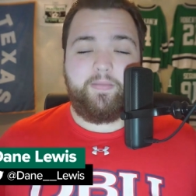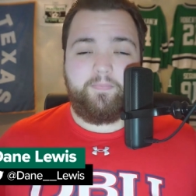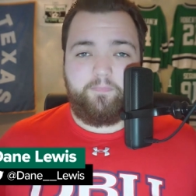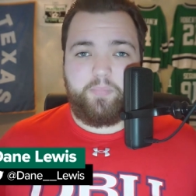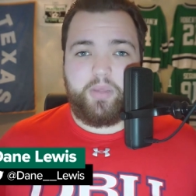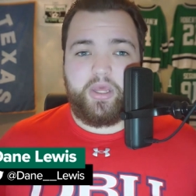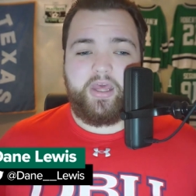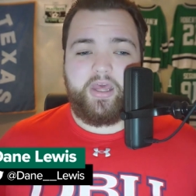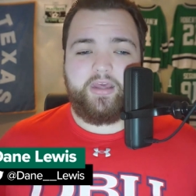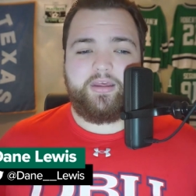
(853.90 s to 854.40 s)

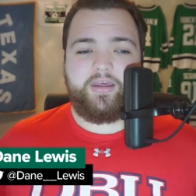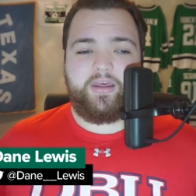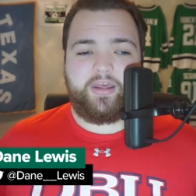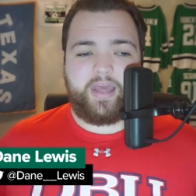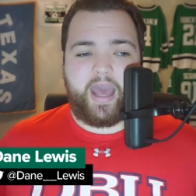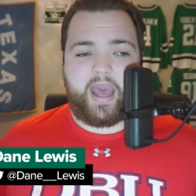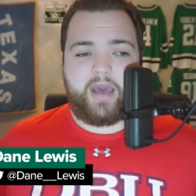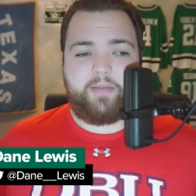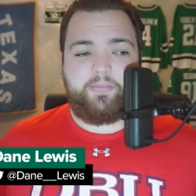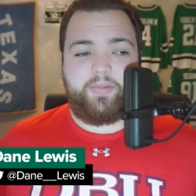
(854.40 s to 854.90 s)
big
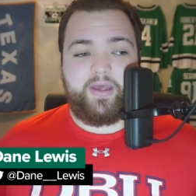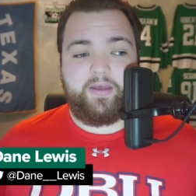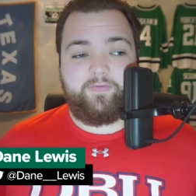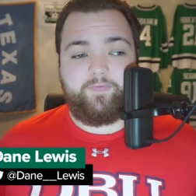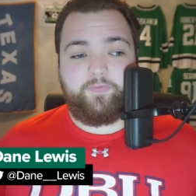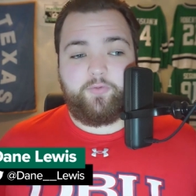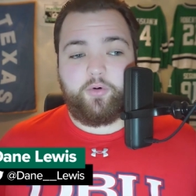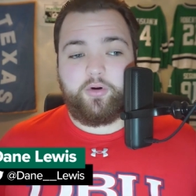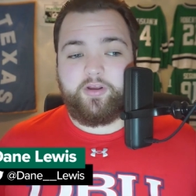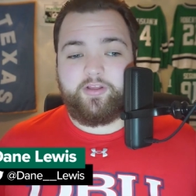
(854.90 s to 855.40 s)
cap hit
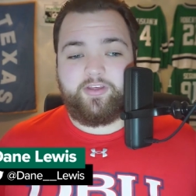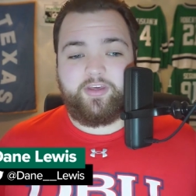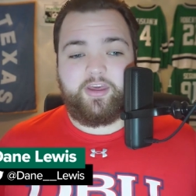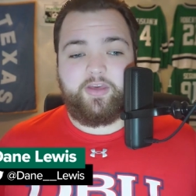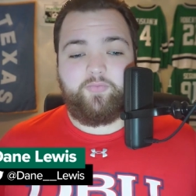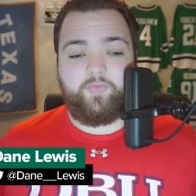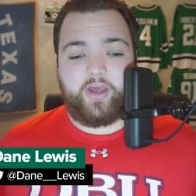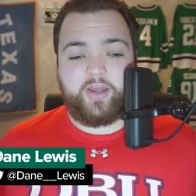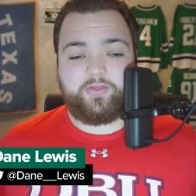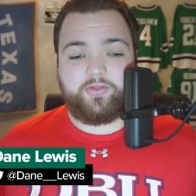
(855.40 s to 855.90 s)
for a team
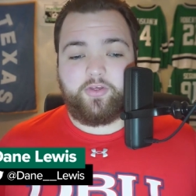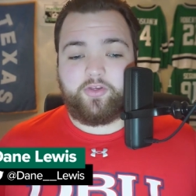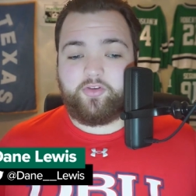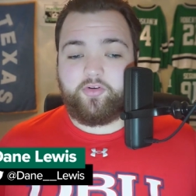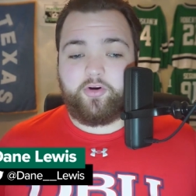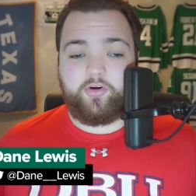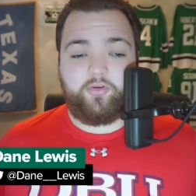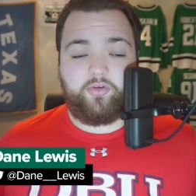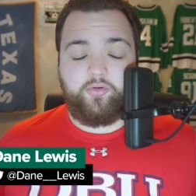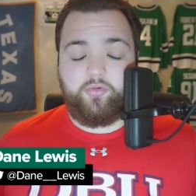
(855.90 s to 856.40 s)
like the
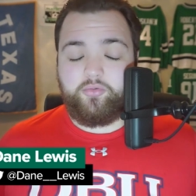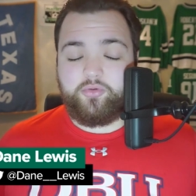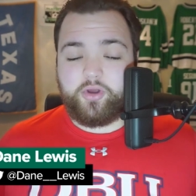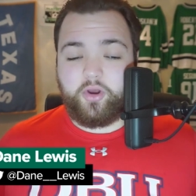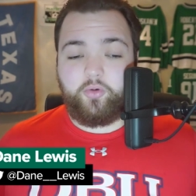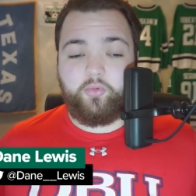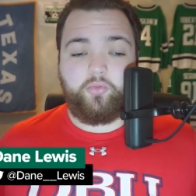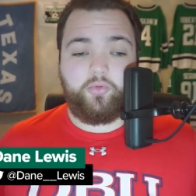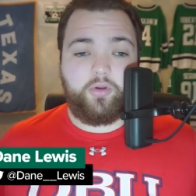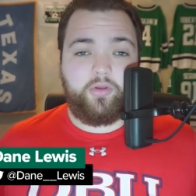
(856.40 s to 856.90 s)
Stars who
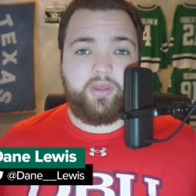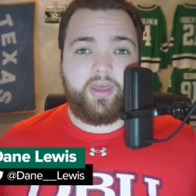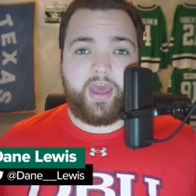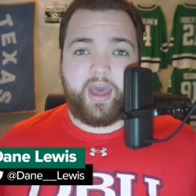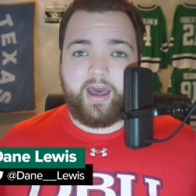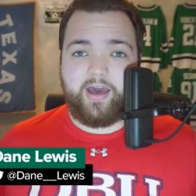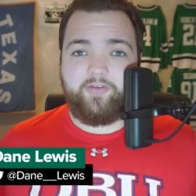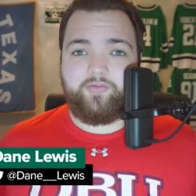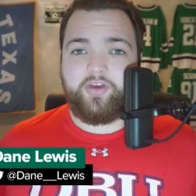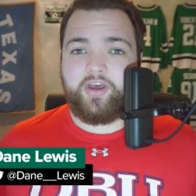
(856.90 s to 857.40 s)
don't really
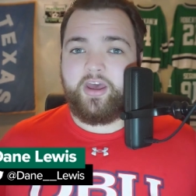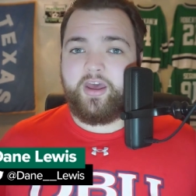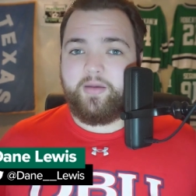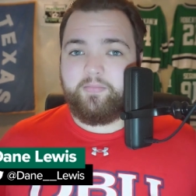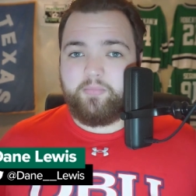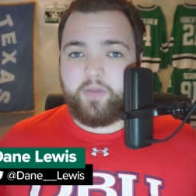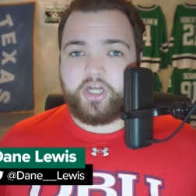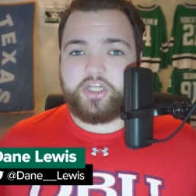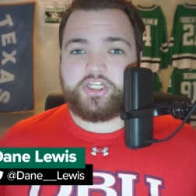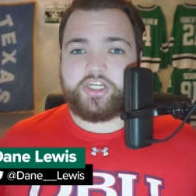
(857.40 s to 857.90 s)
have
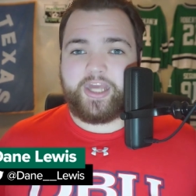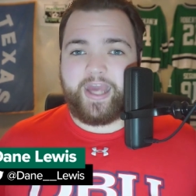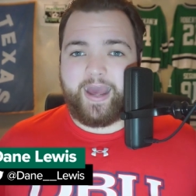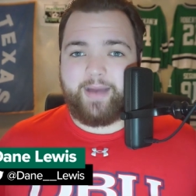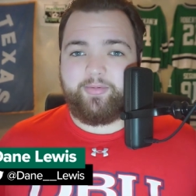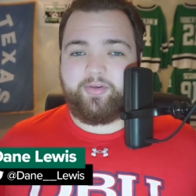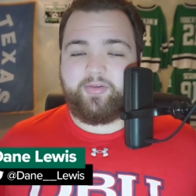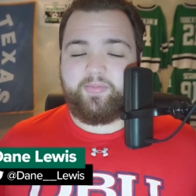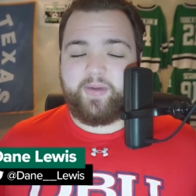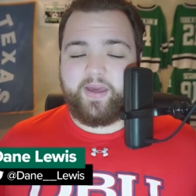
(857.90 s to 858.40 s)
much cap
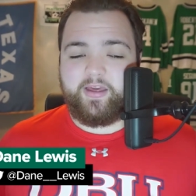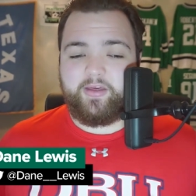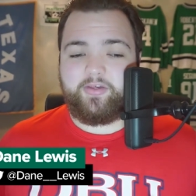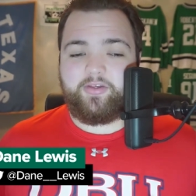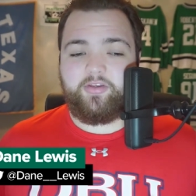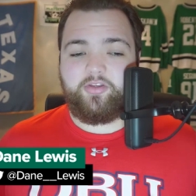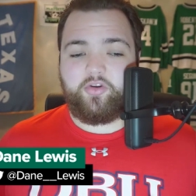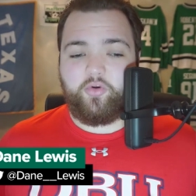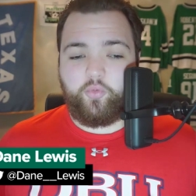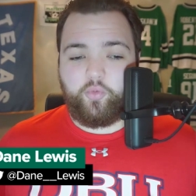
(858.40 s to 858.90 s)
space
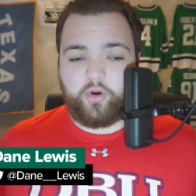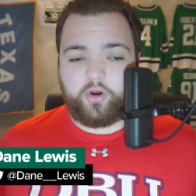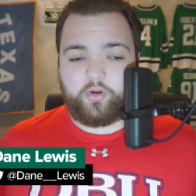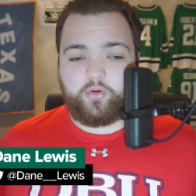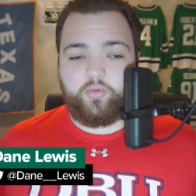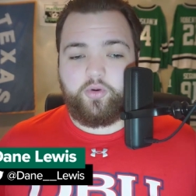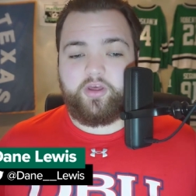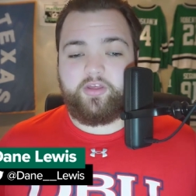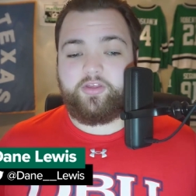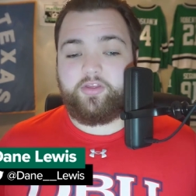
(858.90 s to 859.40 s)
to work
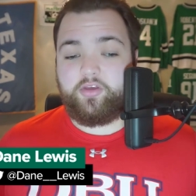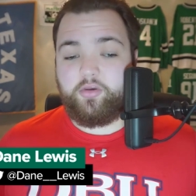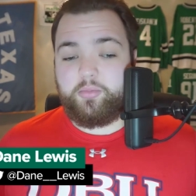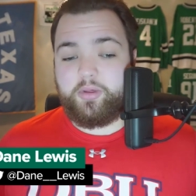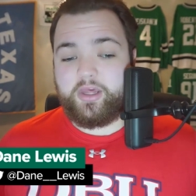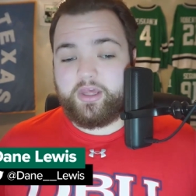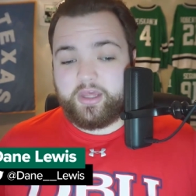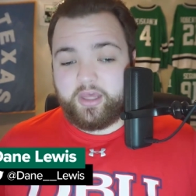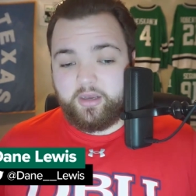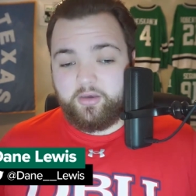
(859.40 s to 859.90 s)
with to
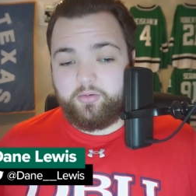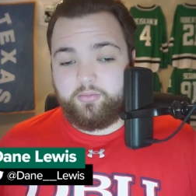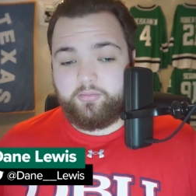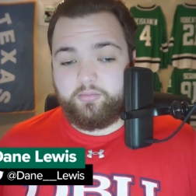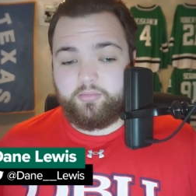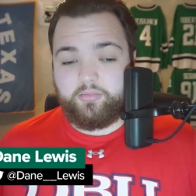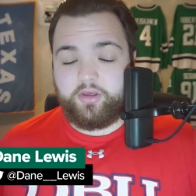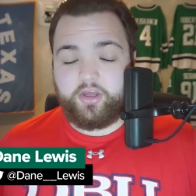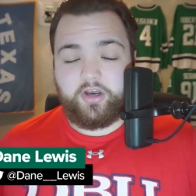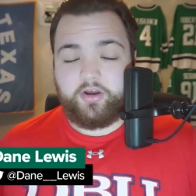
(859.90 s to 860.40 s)
begin.
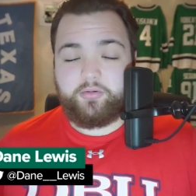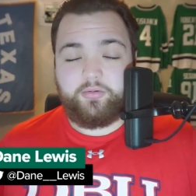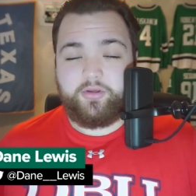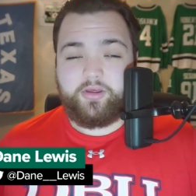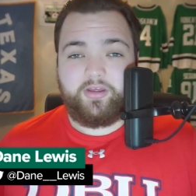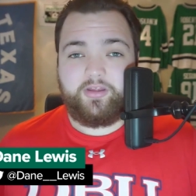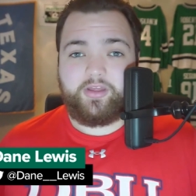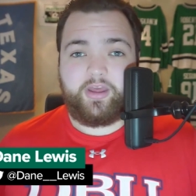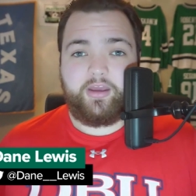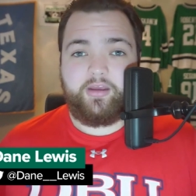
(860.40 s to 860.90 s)
You know, uh,
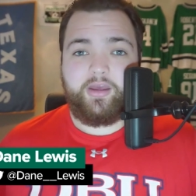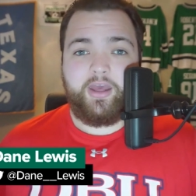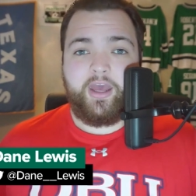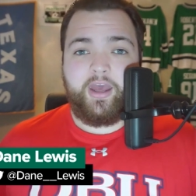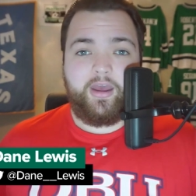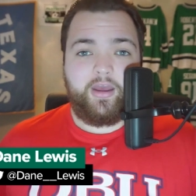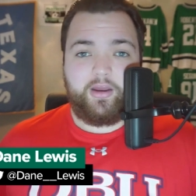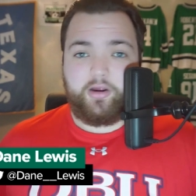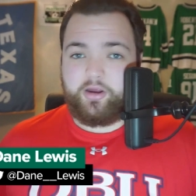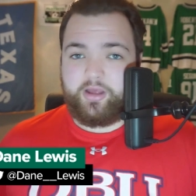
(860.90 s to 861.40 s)
they
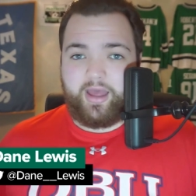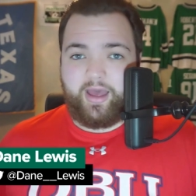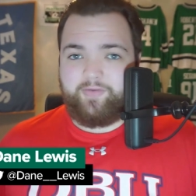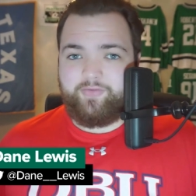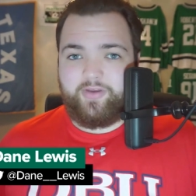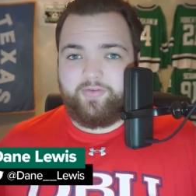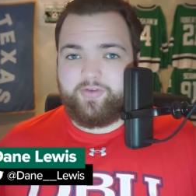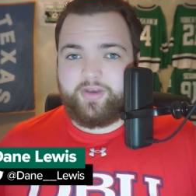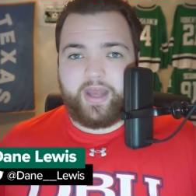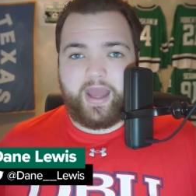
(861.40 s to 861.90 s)
have
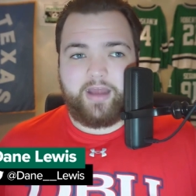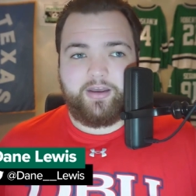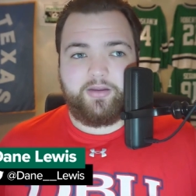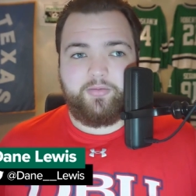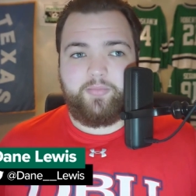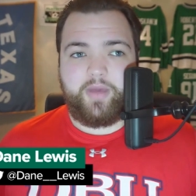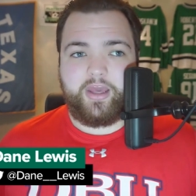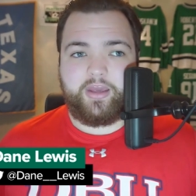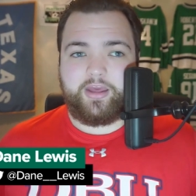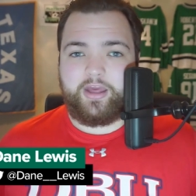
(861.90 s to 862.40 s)
even had to
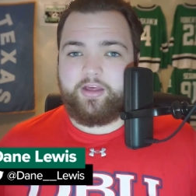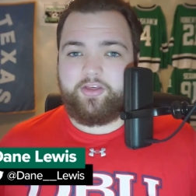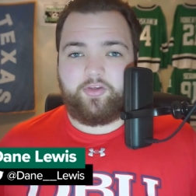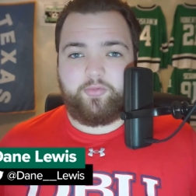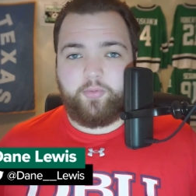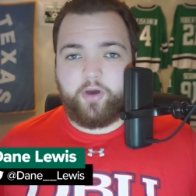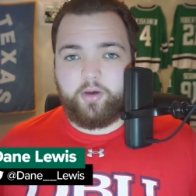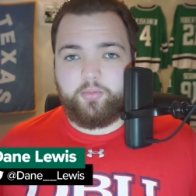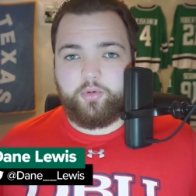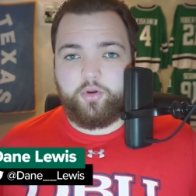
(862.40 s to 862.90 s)
make a
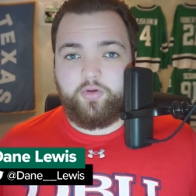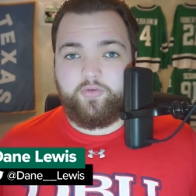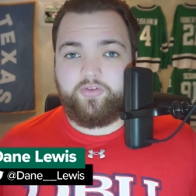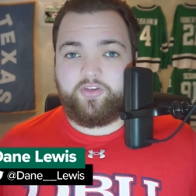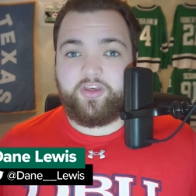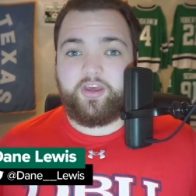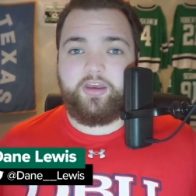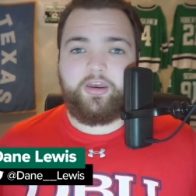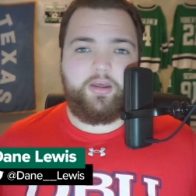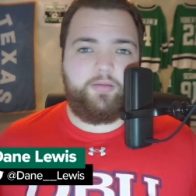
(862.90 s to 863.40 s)
small move,
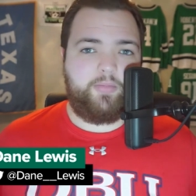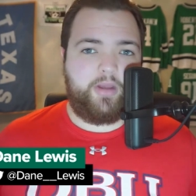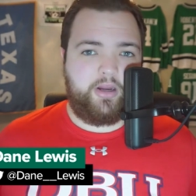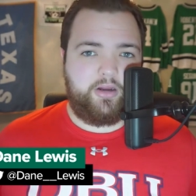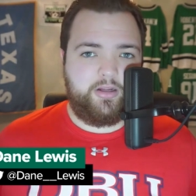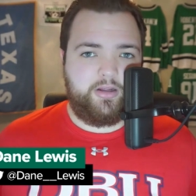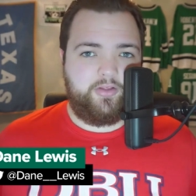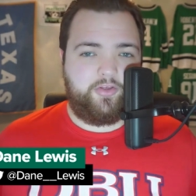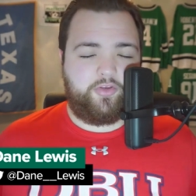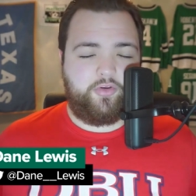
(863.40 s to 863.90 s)
sending
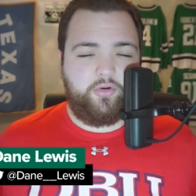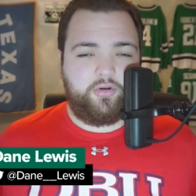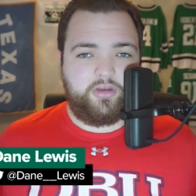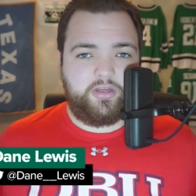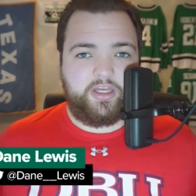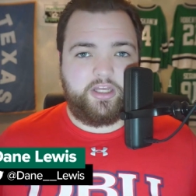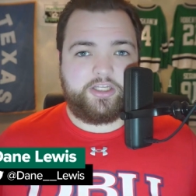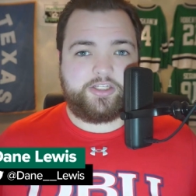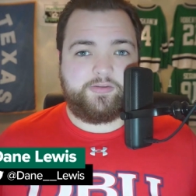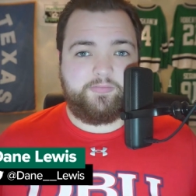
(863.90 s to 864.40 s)
Marian
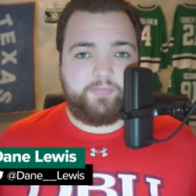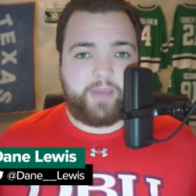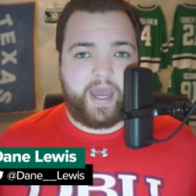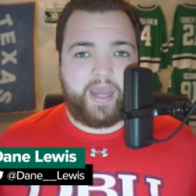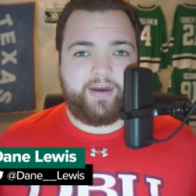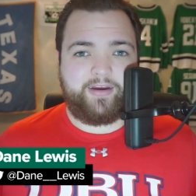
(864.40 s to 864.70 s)
Studenic back